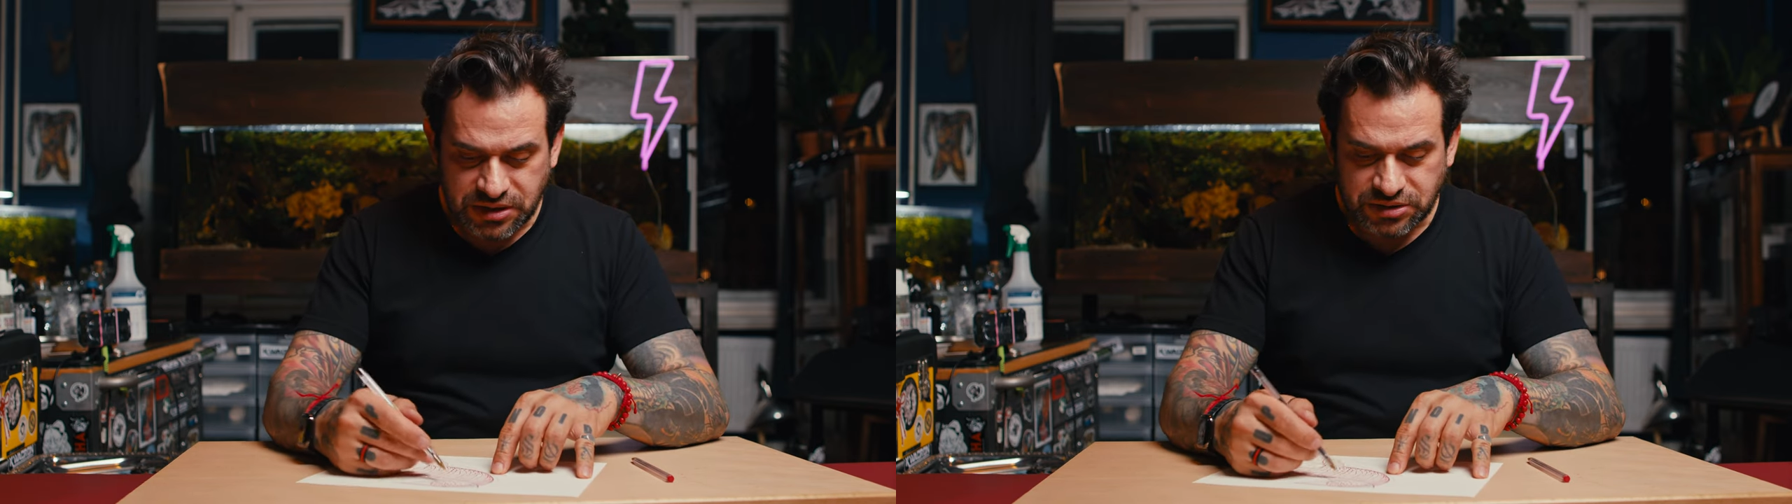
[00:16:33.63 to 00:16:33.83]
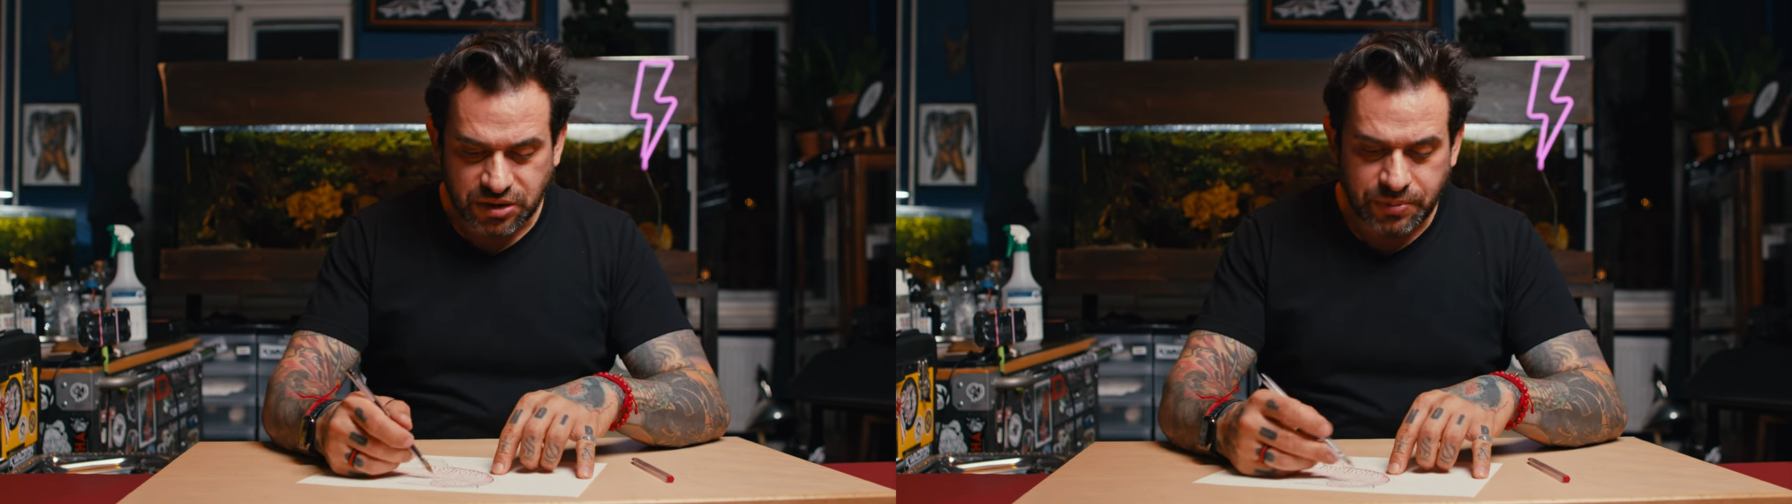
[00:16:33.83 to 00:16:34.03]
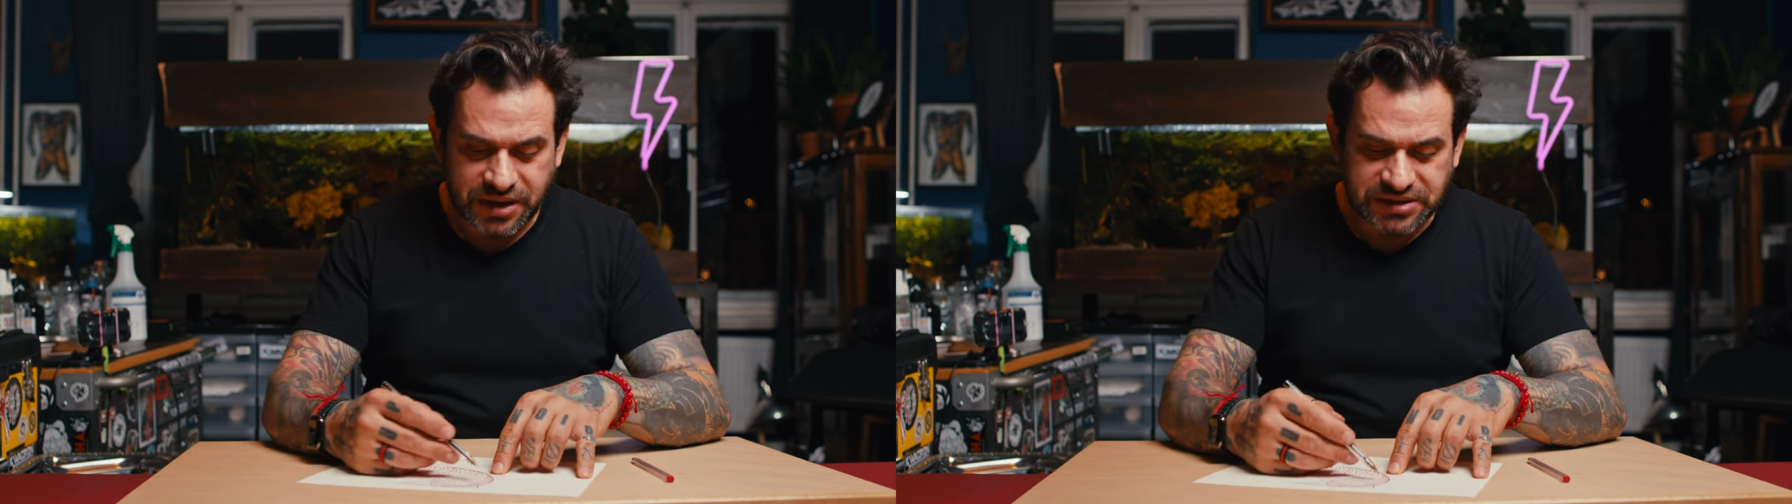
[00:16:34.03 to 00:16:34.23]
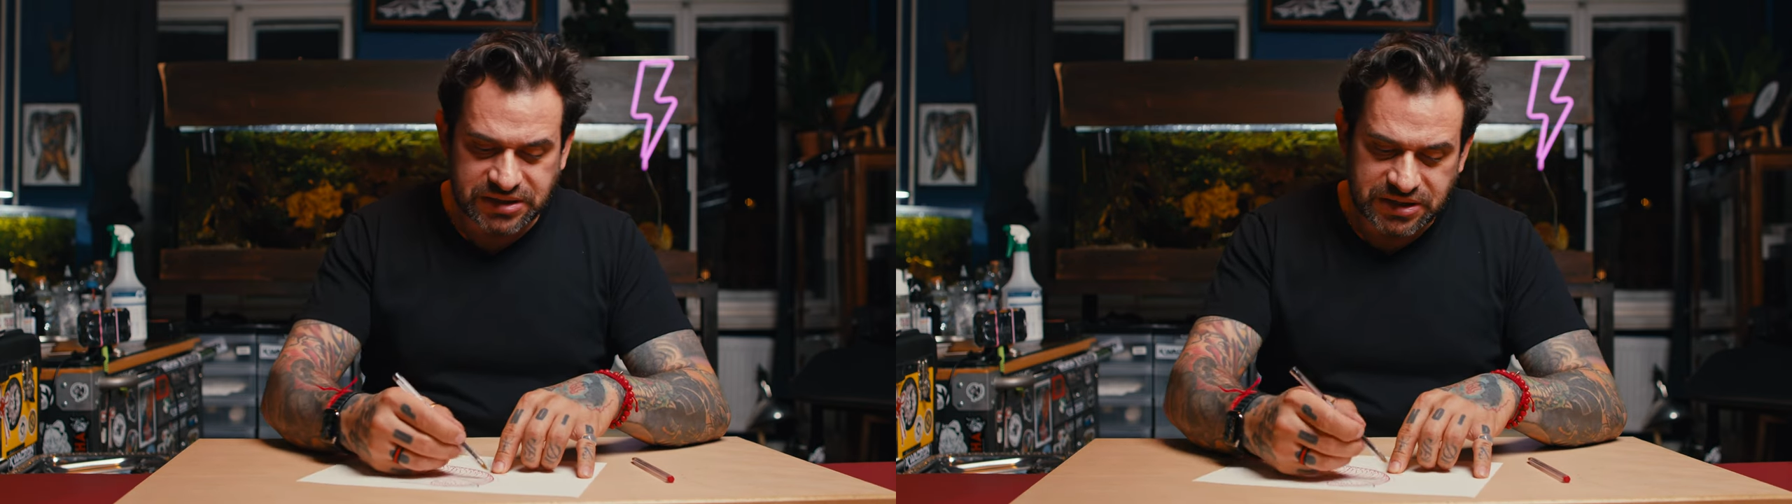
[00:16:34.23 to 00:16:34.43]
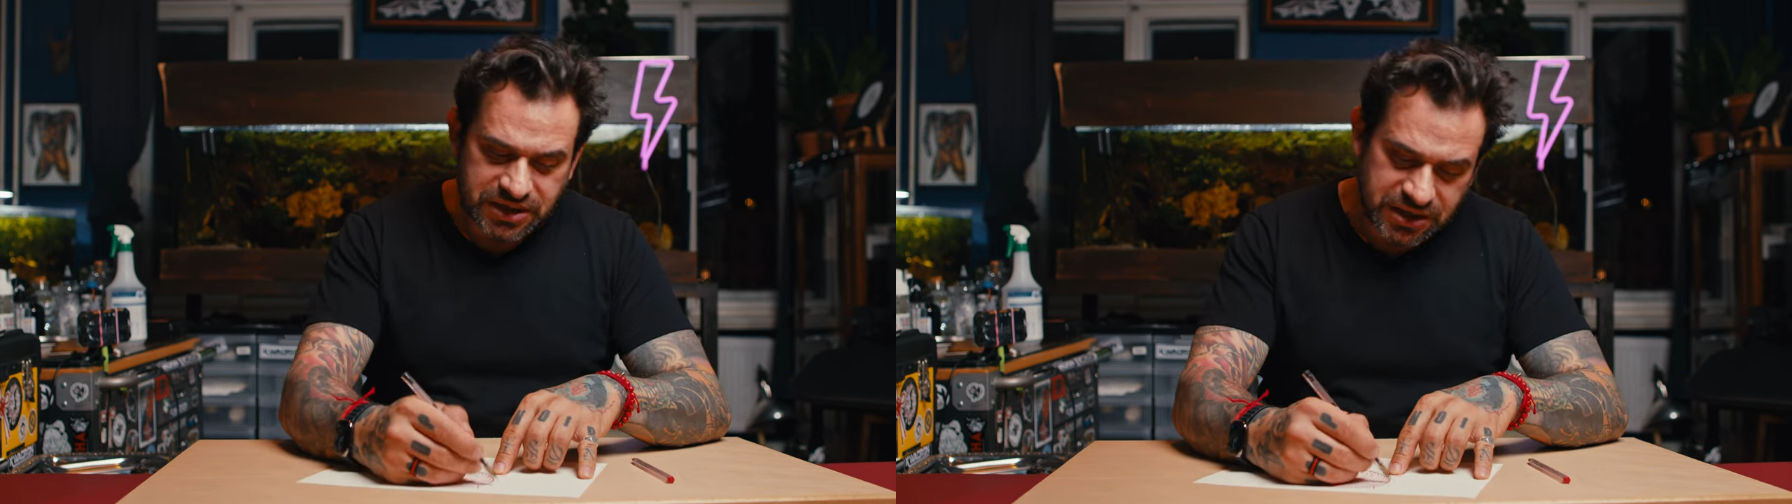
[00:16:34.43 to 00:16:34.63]
so
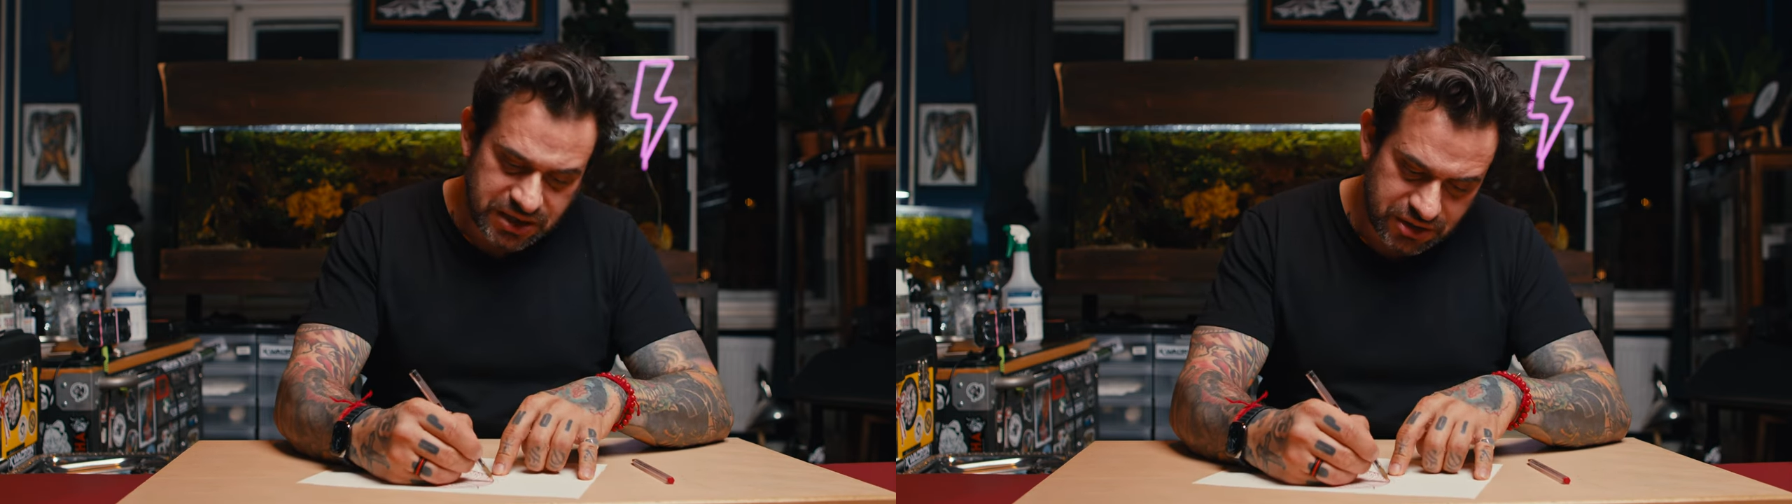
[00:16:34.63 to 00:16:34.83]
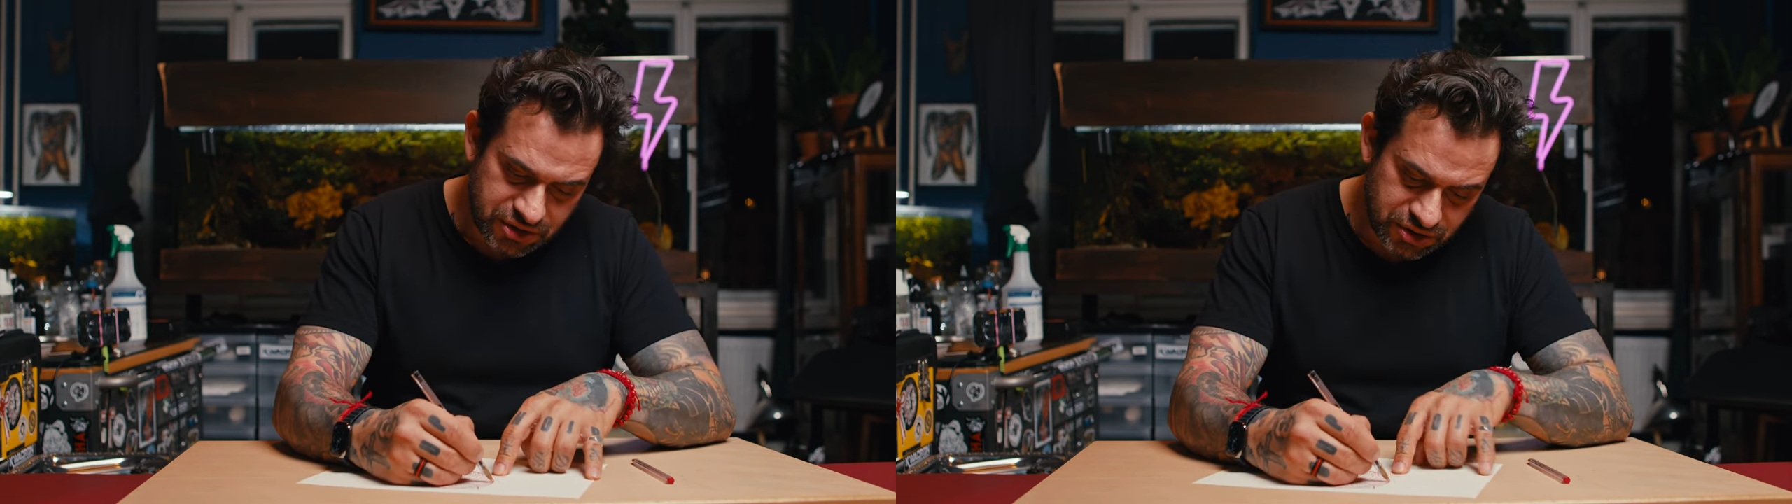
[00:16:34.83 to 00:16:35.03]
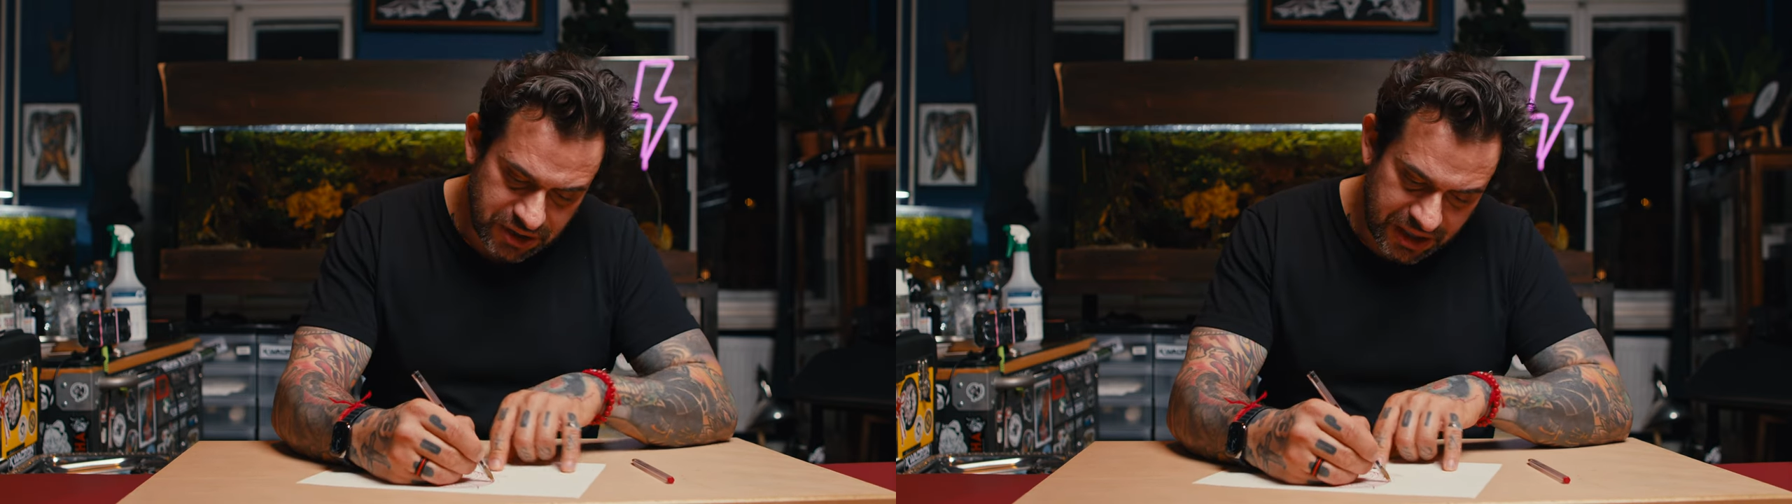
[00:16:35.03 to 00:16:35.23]
basically here you should